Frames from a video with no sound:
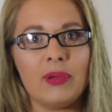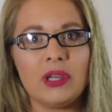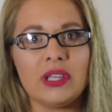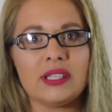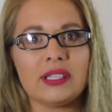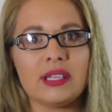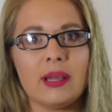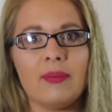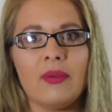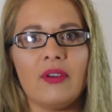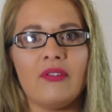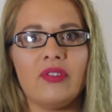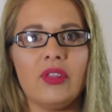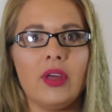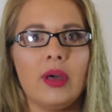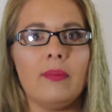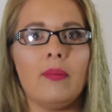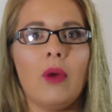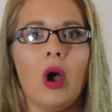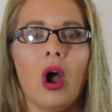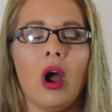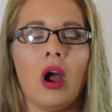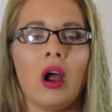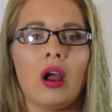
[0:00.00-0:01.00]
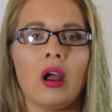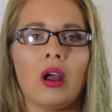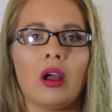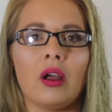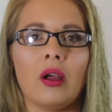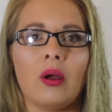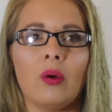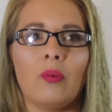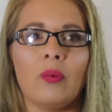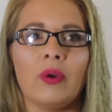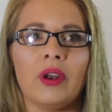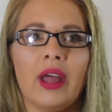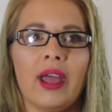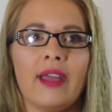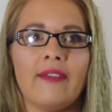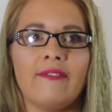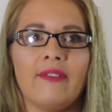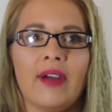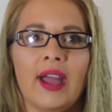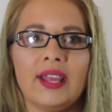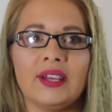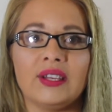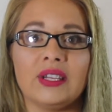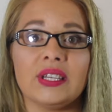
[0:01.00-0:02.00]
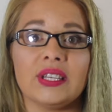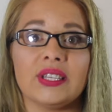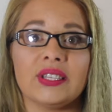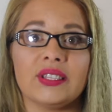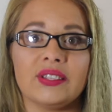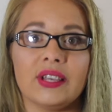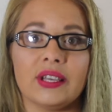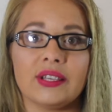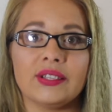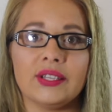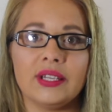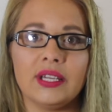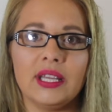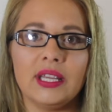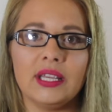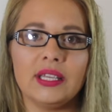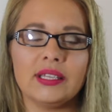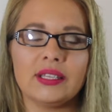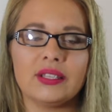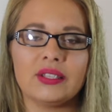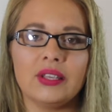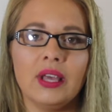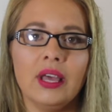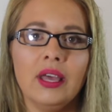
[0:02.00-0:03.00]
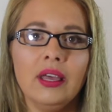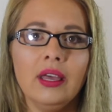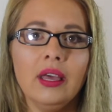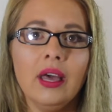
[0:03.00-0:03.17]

but some of them are what I find necessities